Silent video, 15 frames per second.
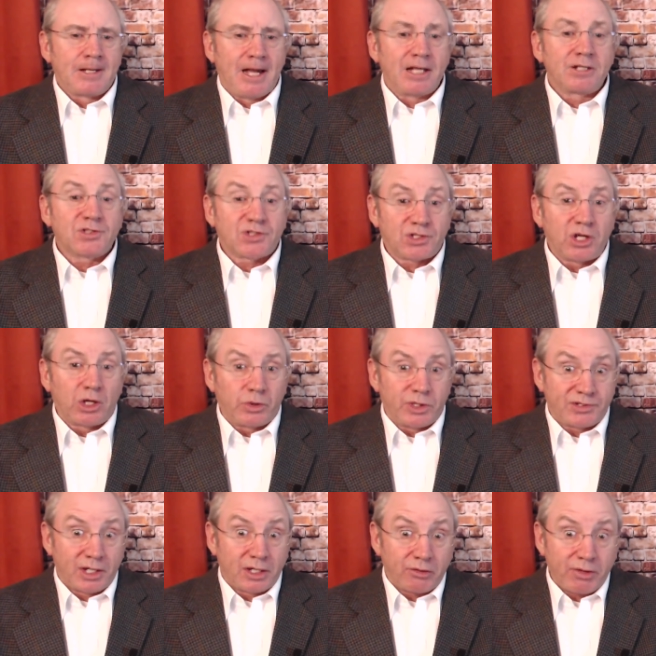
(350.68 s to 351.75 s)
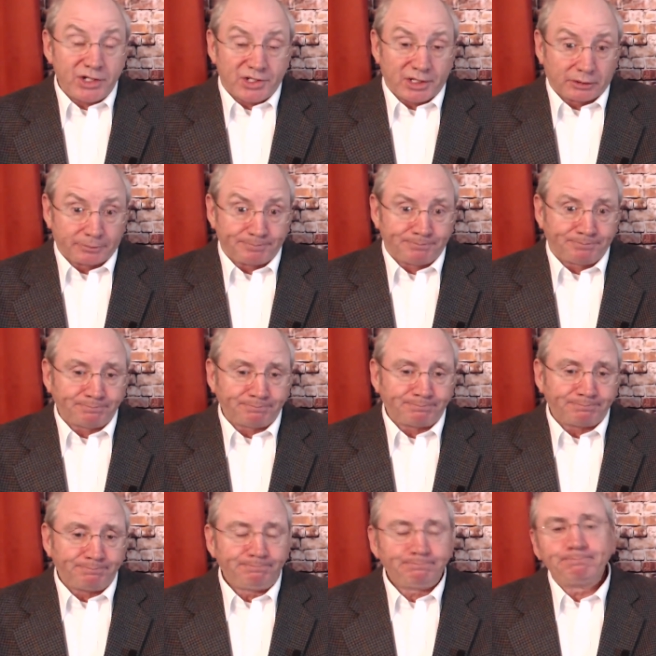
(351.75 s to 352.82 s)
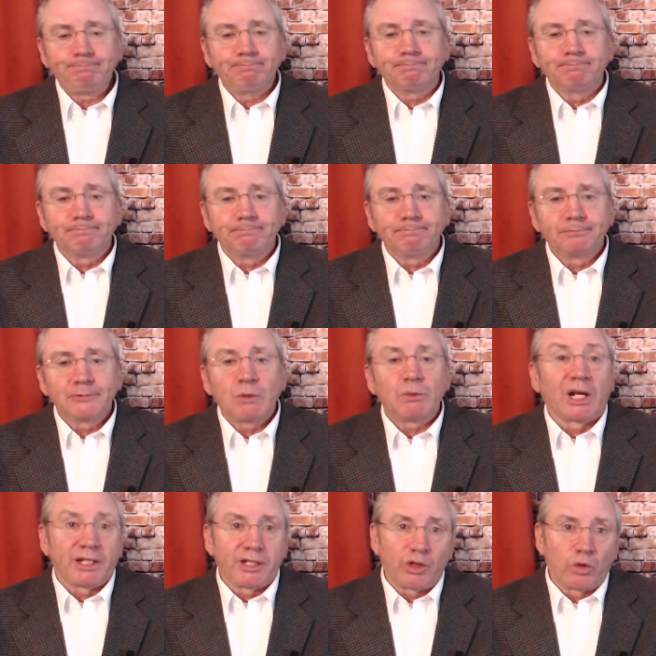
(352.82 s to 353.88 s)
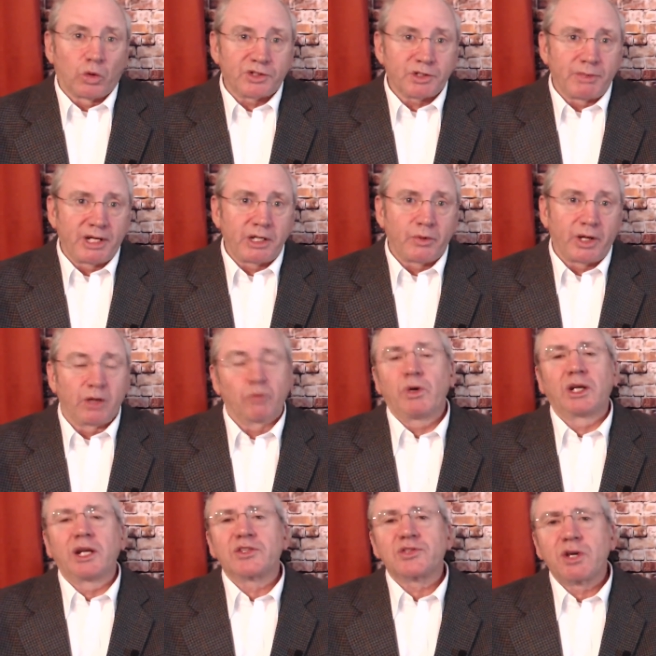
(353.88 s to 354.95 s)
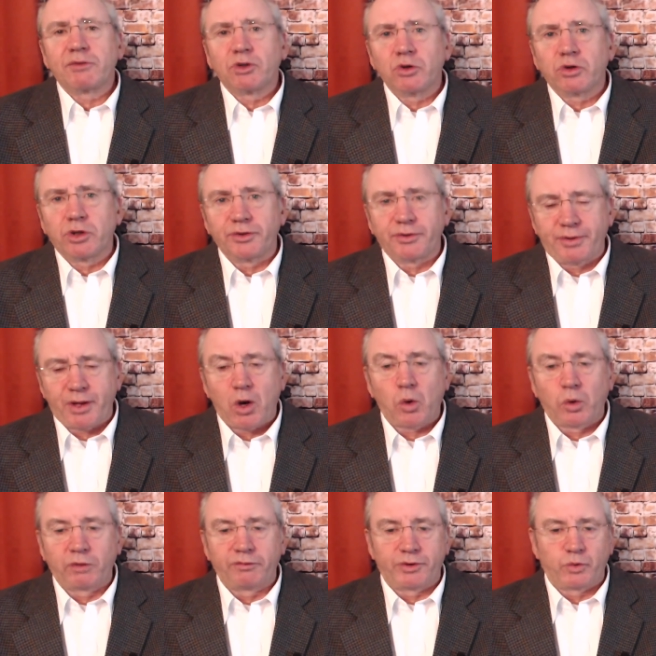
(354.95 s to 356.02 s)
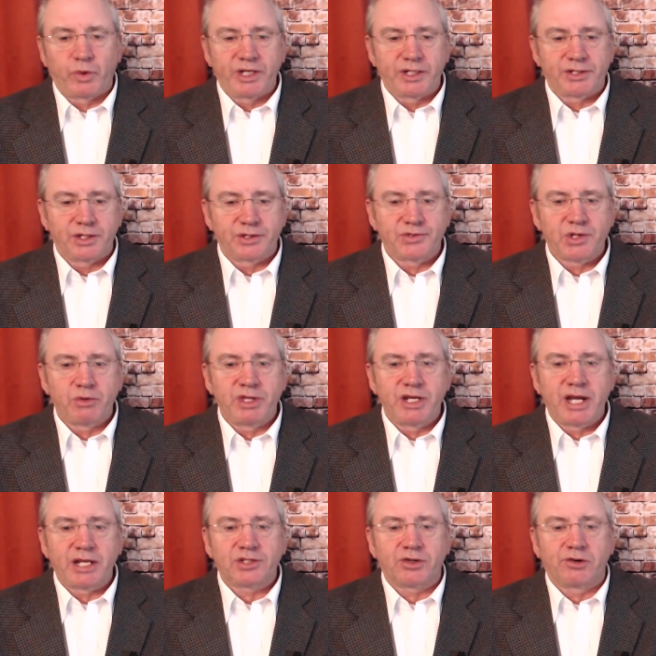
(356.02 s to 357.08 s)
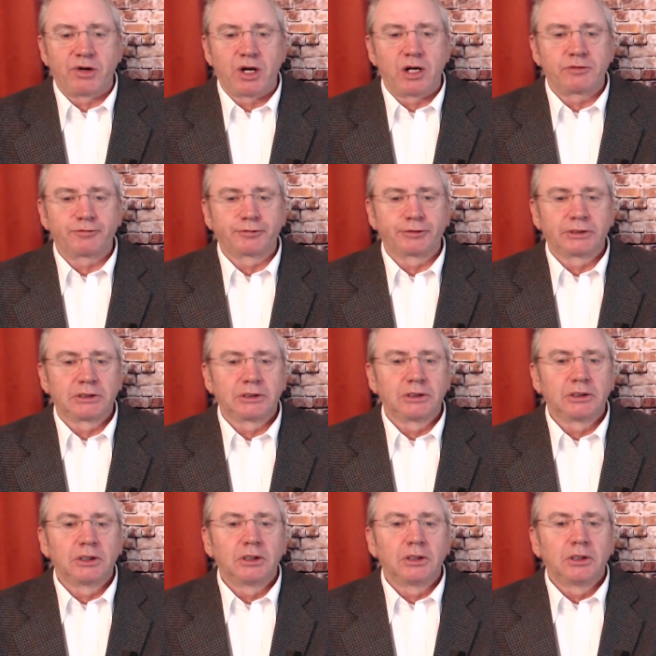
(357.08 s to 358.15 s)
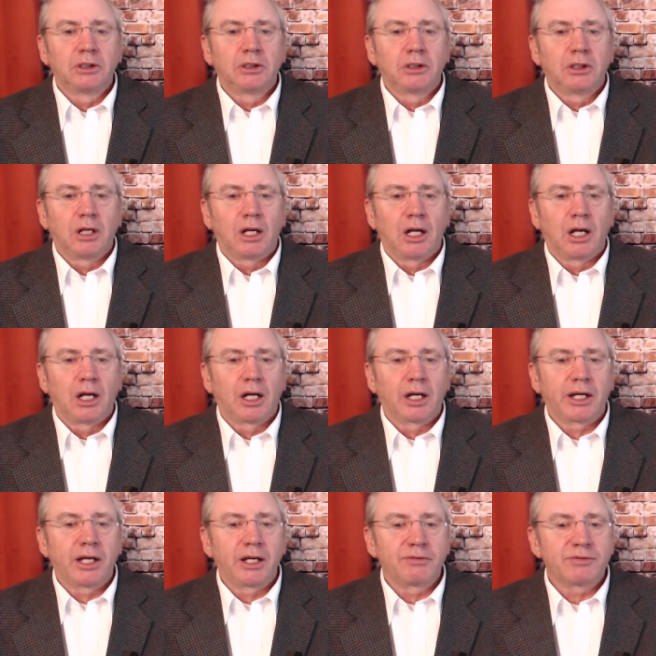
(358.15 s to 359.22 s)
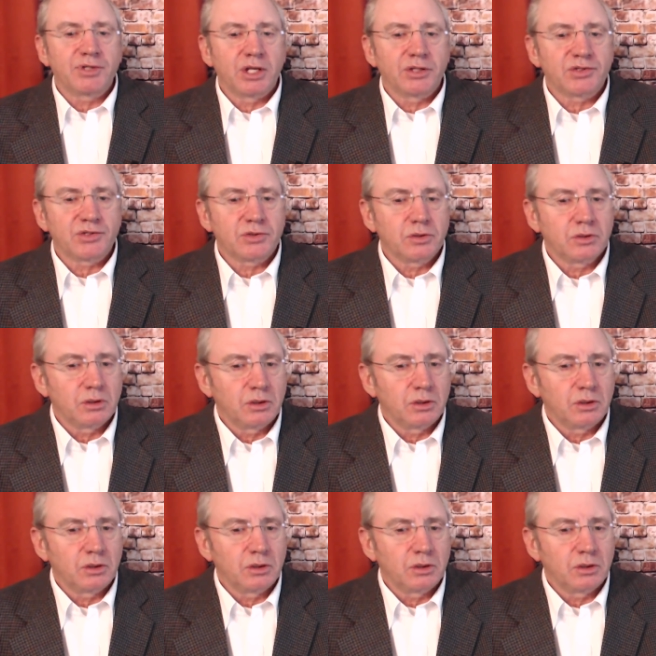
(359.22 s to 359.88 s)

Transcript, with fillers: And snow is increasing. Well, in the autumn anyway. Well, let's have a look at the whole of the winter. So the next graph uh, gives us